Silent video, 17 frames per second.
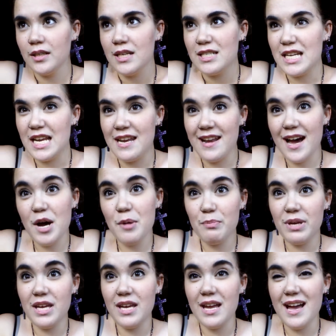to not
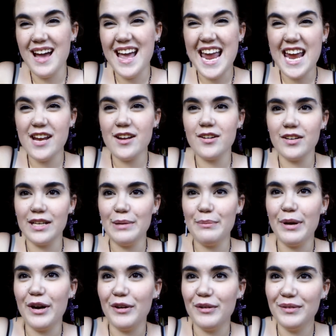be angry
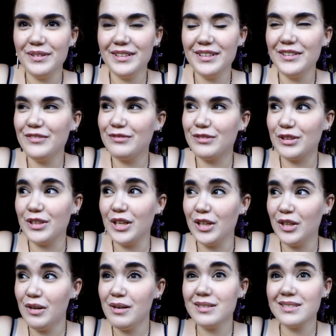about for a
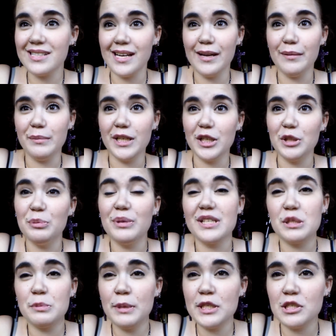long time now, but
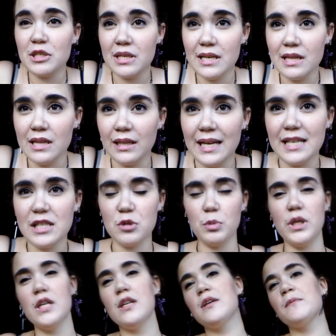especially the last
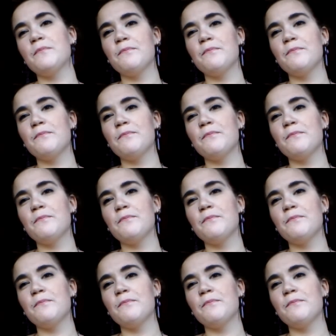week,